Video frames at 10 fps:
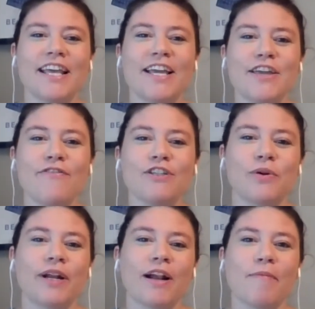Thank you for
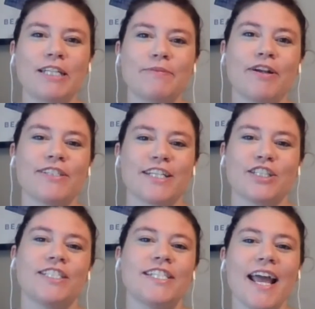joining our Matchmaker
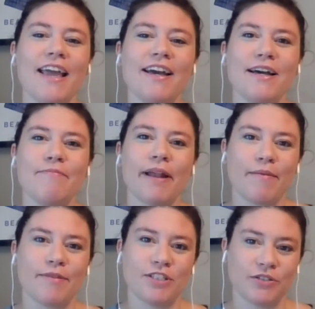session today. My
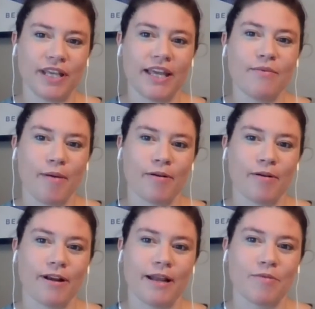name is Juliana Weber,
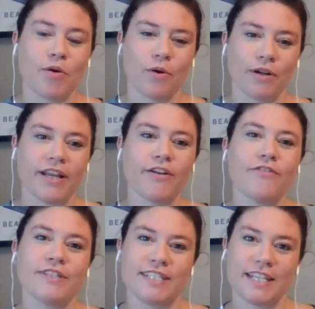and I'm the coordinator
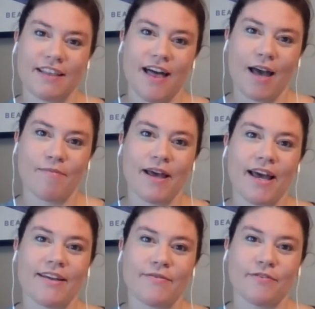for CityLAB
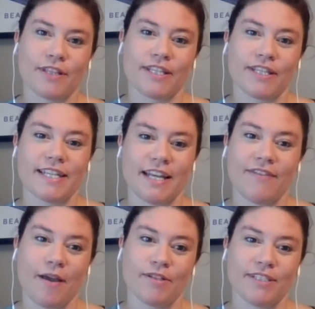for the City of
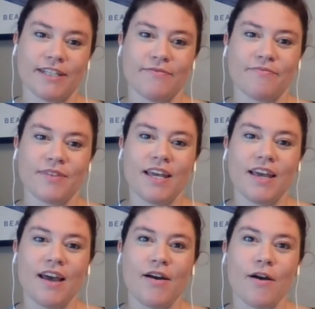Hamilton.
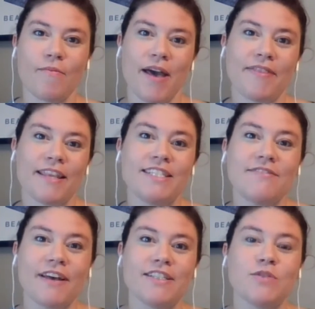At these
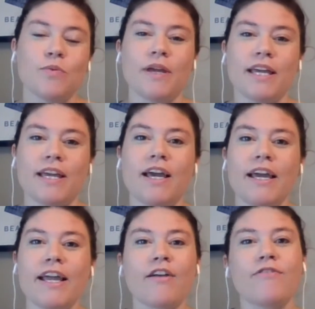events, we
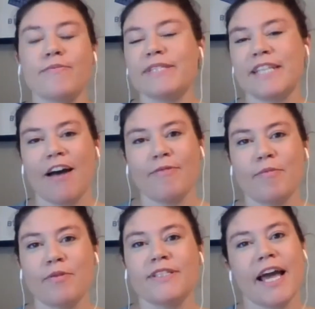hear from staff
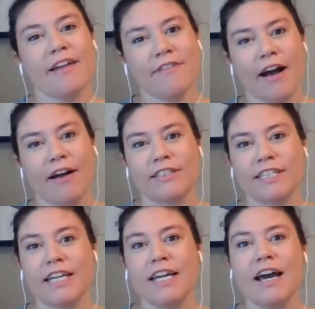members and
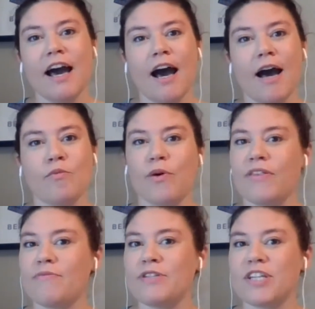faculty
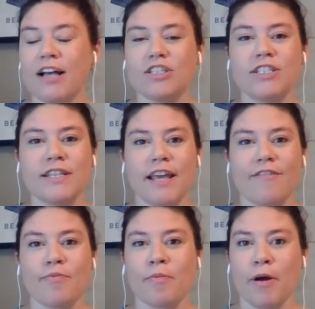with challenges that
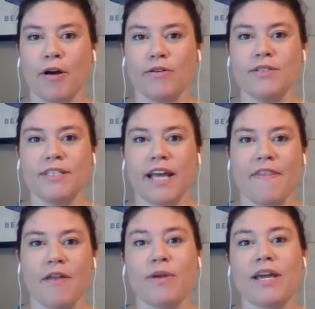they've proposed,
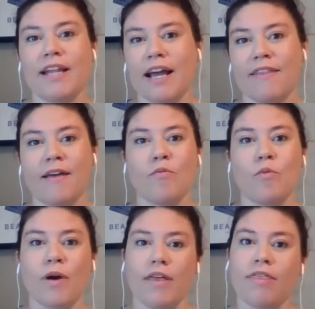and then we connect
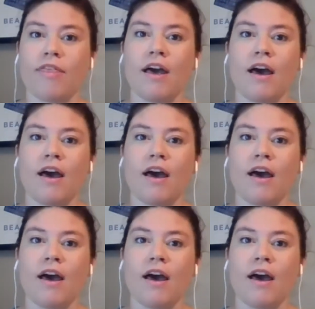them with